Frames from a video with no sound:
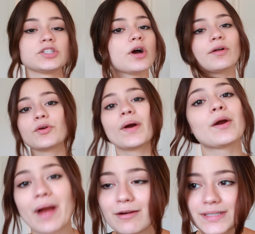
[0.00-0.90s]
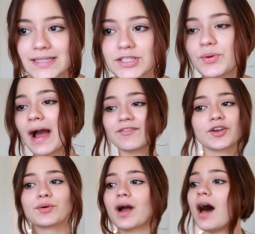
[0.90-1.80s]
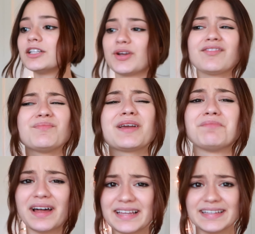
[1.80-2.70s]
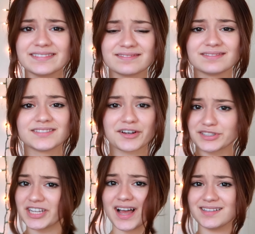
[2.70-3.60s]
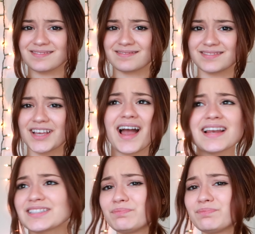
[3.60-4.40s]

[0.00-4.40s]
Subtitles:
no other way around it. You have to go to college. You have to make money, don't you? You gotta